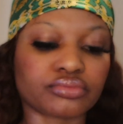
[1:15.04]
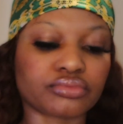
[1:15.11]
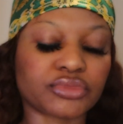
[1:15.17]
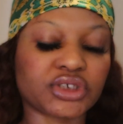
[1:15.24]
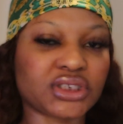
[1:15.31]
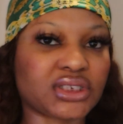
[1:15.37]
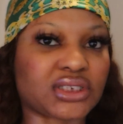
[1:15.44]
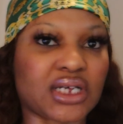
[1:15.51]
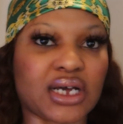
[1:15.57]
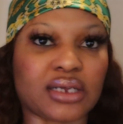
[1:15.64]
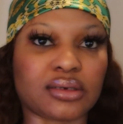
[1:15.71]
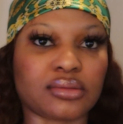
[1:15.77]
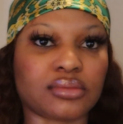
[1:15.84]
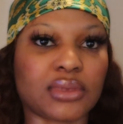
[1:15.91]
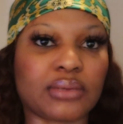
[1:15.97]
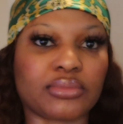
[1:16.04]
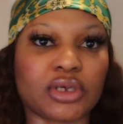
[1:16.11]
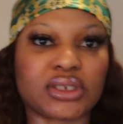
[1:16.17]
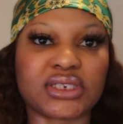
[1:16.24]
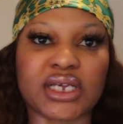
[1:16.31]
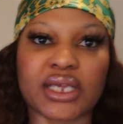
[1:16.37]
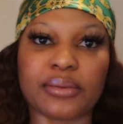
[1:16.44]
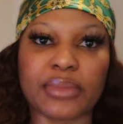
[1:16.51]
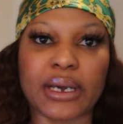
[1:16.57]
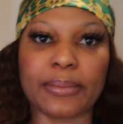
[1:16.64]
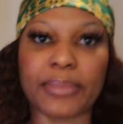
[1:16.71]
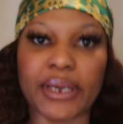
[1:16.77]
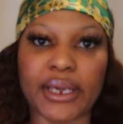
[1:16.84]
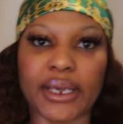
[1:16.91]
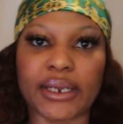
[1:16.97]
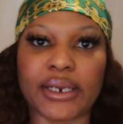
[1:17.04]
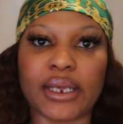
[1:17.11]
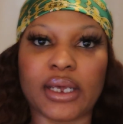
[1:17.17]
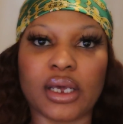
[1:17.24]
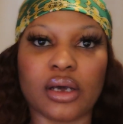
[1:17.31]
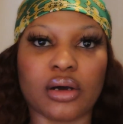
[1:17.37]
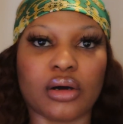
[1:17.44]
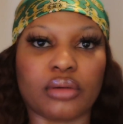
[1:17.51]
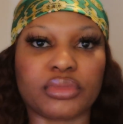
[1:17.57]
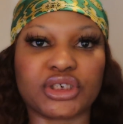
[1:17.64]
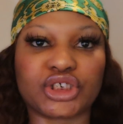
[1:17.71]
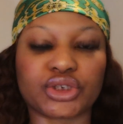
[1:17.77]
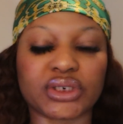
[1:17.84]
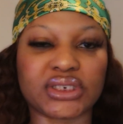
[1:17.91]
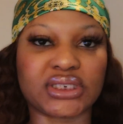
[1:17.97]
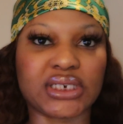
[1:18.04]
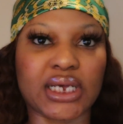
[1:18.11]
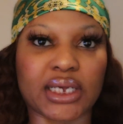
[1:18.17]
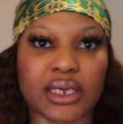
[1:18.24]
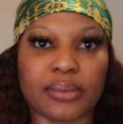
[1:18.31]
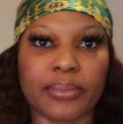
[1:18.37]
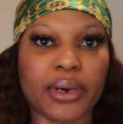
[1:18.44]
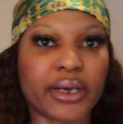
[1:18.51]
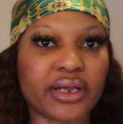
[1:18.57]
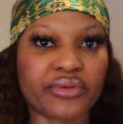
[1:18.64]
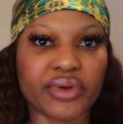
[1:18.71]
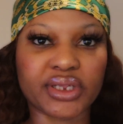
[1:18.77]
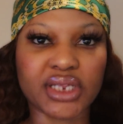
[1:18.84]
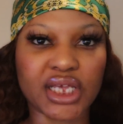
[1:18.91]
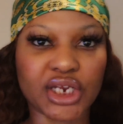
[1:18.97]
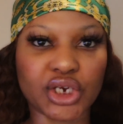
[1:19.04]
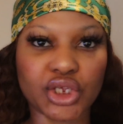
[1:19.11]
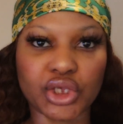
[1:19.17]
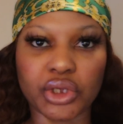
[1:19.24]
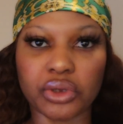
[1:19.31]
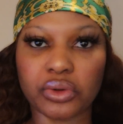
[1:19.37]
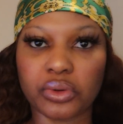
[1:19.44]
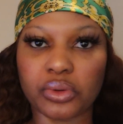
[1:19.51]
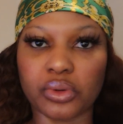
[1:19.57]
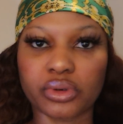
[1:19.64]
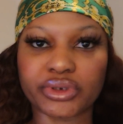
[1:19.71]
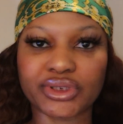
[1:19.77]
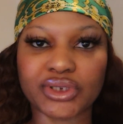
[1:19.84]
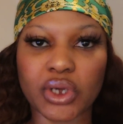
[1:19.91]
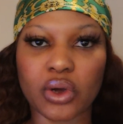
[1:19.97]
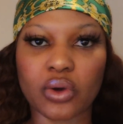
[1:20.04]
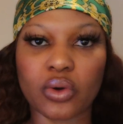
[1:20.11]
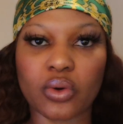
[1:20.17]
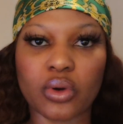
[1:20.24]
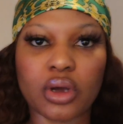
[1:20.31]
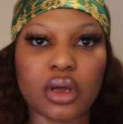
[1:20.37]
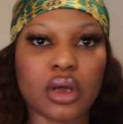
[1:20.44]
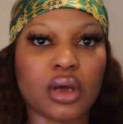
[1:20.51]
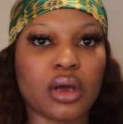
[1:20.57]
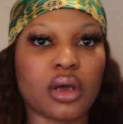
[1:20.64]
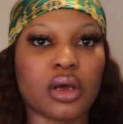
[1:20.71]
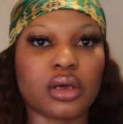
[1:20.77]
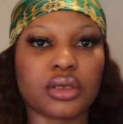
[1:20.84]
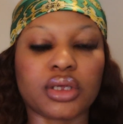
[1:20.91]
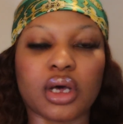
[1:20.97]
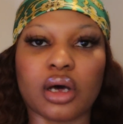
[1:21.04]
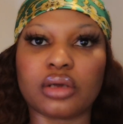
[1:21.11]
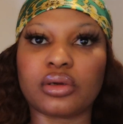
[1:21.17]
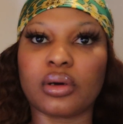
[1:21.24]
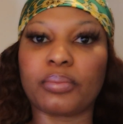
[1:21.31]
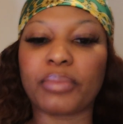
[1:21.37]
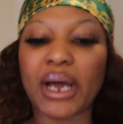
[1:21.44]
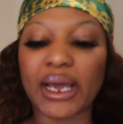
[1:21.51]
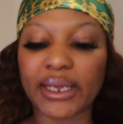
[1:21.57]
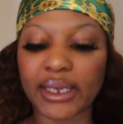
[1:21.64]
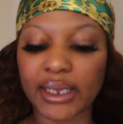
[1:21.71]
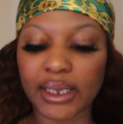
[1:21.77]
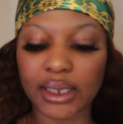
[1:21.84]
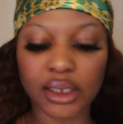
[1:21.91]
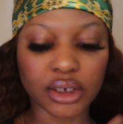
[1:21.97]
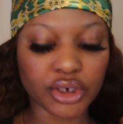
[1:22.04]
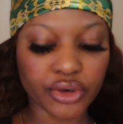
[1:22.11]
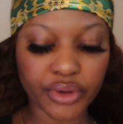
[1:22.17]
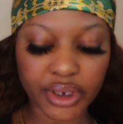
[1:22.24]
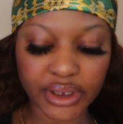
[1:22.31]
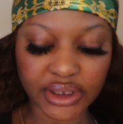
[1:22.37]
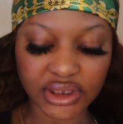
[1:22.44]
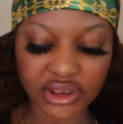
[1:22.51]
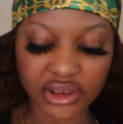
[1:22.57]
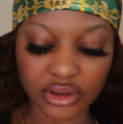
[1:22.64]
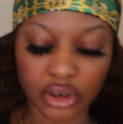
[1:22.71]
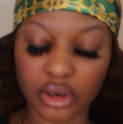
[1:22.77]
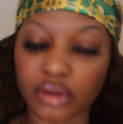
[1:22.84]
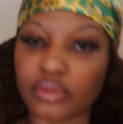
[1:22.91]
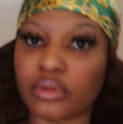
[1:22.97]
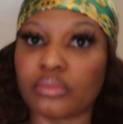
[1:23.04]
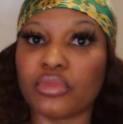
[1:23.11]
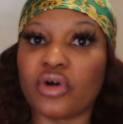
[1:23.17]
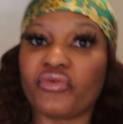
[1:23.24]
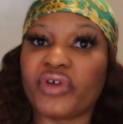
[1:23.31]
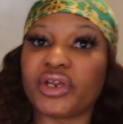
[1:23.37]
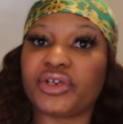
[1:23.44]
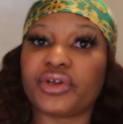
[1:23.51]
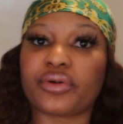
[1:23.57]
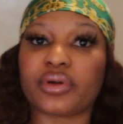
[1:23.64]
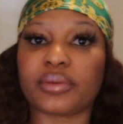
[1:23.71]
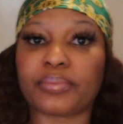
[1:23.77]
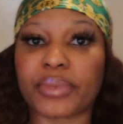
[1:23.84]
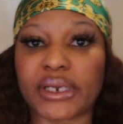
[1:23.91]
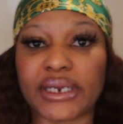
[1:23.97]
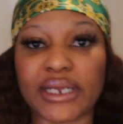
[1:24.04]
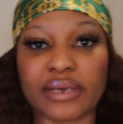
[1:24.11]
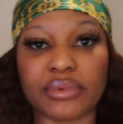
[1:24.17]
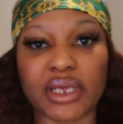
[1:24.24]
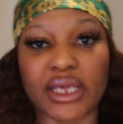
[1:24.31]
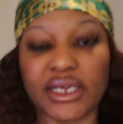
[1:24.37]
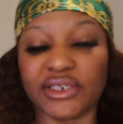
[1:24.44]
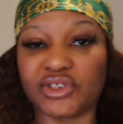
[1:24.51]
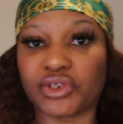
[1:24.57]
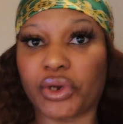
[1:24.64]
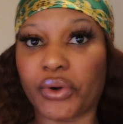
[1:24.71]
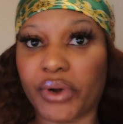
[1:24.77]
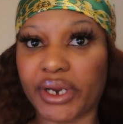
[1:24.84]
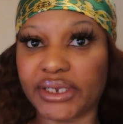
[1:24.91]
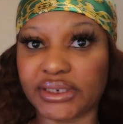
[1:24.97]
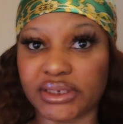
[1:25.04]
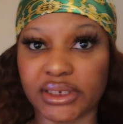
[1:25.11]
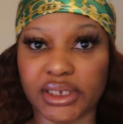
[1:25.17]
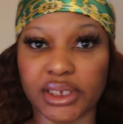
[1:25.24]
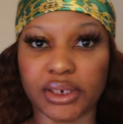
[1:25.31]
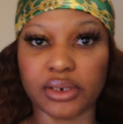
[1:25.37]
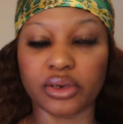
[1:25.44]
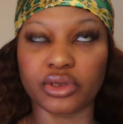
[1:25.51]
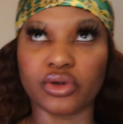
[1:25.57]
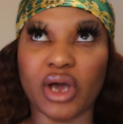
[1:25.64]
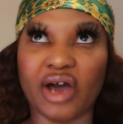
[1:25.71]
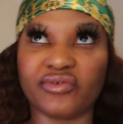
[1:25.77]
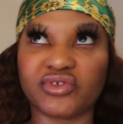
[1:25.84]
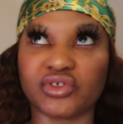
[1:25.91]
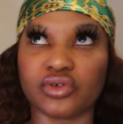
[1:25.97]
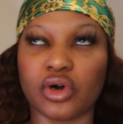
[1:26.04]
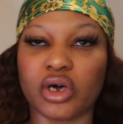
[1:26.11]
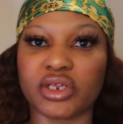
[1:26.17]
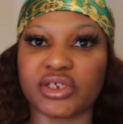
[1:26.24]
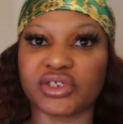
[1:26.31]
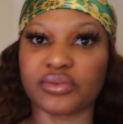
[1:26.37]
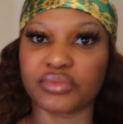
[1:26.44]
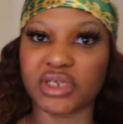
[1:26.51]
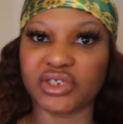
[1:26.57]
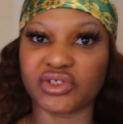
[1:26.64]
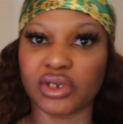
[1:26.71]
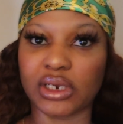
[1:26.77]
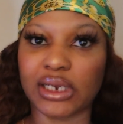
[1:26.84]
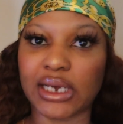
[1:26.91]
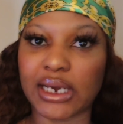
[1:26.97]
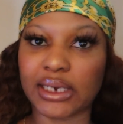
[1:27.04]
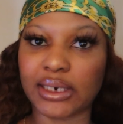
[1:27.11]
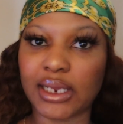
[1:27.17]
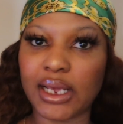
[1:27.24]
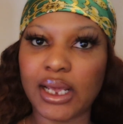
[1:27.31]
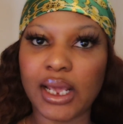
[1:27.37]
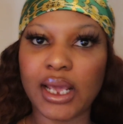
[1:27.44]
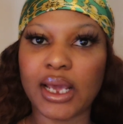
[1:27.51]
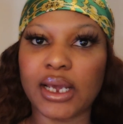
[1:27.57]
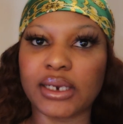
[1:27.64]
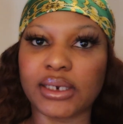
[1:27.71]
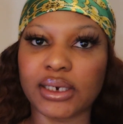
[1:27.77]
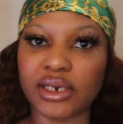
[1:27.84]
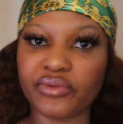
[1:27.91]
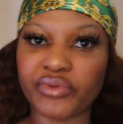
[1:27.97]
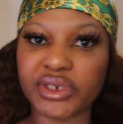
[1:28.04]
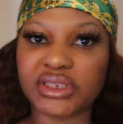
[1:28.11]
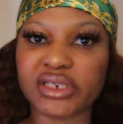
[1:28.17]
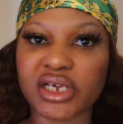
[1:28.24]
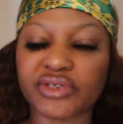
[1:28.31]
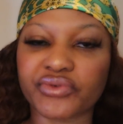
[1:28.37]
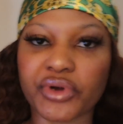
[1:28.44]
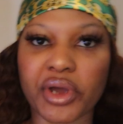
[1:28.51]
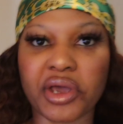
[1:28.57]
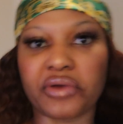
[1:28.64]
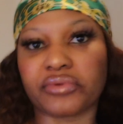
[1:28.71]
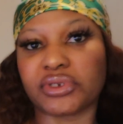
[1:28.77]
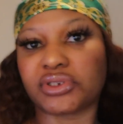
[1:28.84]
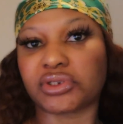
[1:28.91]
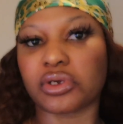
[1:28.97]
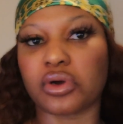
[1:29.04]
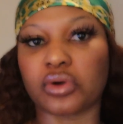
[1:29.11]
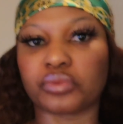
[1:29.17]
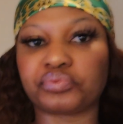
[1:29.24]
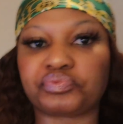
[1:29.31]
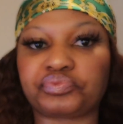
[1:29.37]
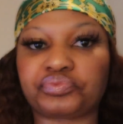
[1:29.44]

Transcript: just that. I'm not taking my bed or my chairs, like I bought everything new. So y'all know packing during this or moving during pandemic is crazy. You have to order some things online and delivery takes forever. So